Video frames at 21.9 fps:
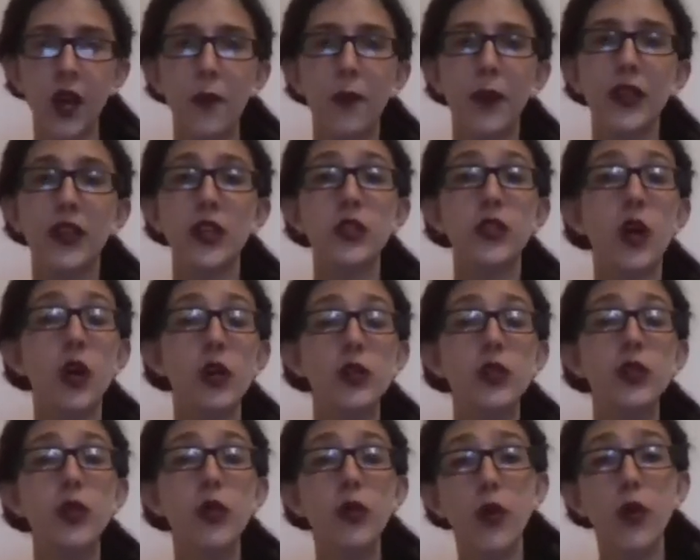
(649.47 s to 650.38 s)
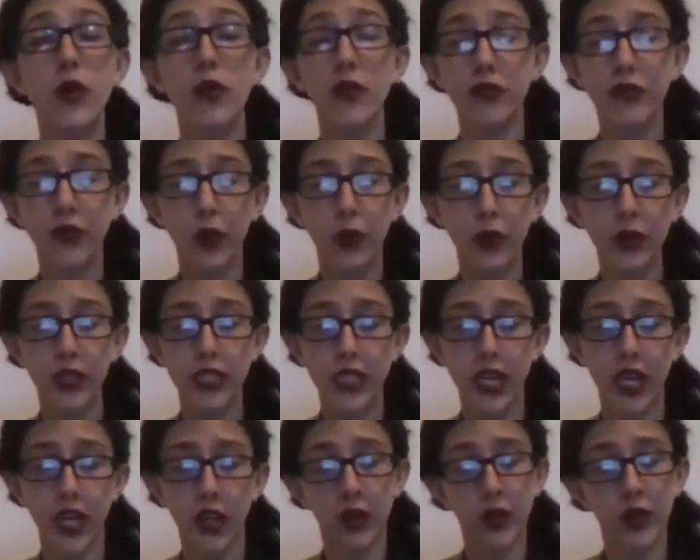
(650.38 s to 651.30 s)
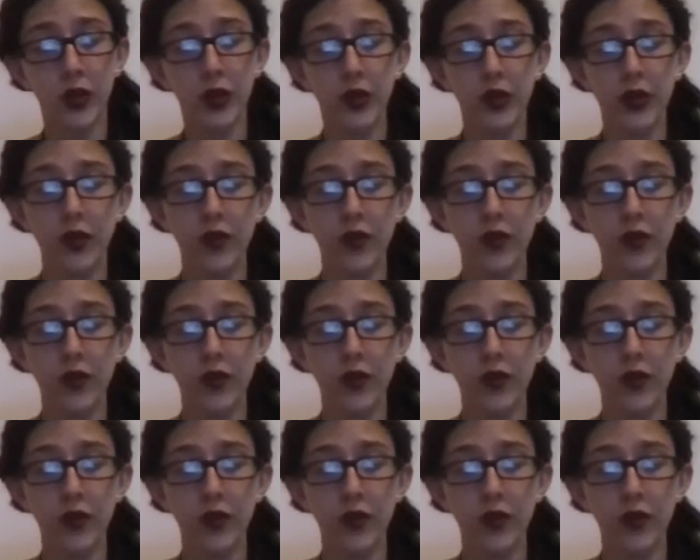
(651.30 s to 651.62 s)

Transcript: But there's also a folk tale